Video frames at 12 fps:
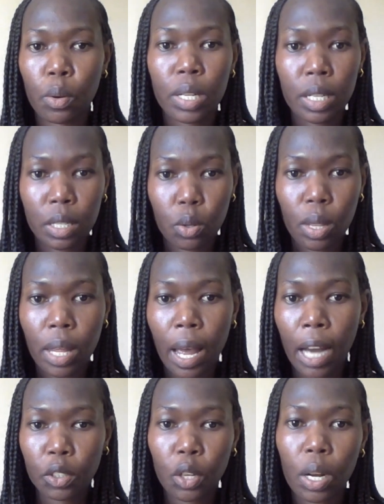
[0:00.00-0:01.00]
install the
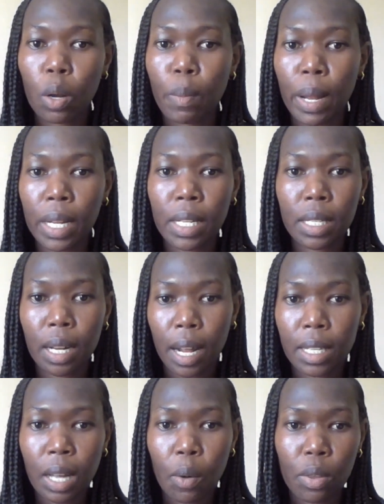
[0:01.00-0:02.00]
actual Kubernetes
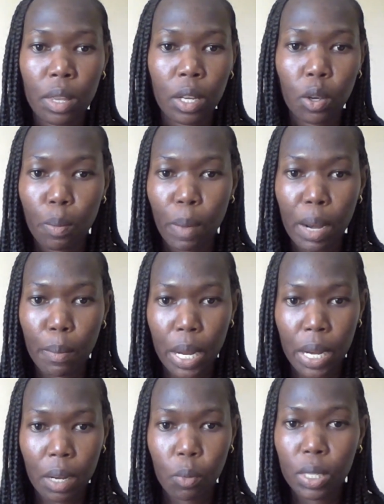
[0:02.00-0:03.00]
cluster with
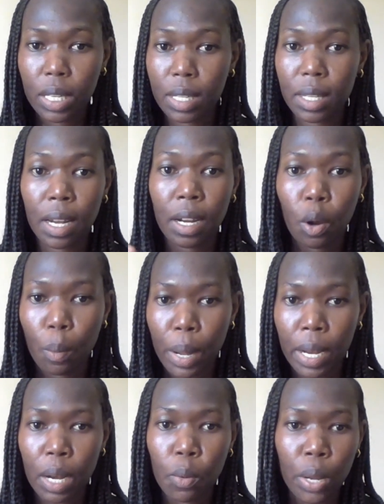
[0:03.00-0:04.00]
kubeadmin, which is the
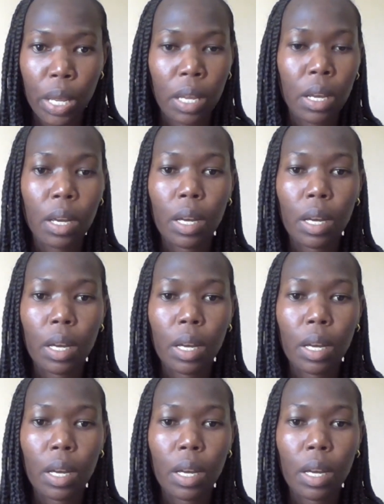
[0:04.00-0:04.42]
recommended way